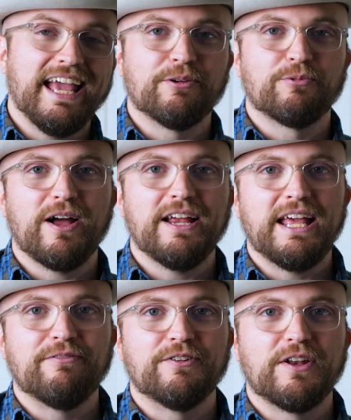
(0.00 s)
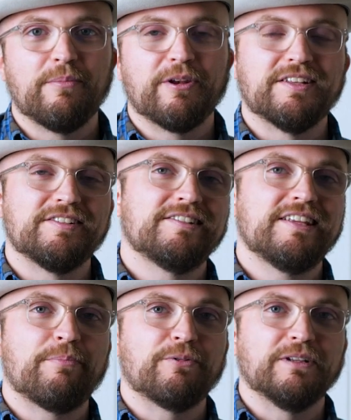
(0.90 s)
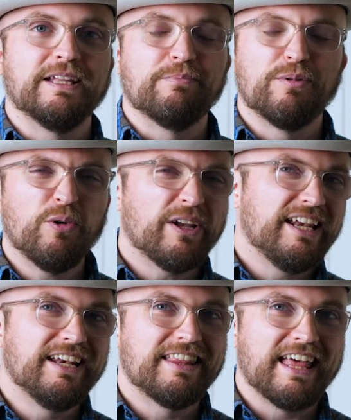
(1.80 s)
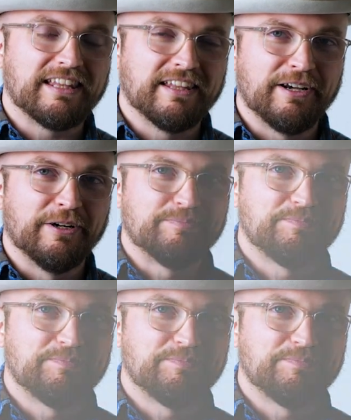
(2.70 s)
and right hand phenomenon separately, but we'll get into that later.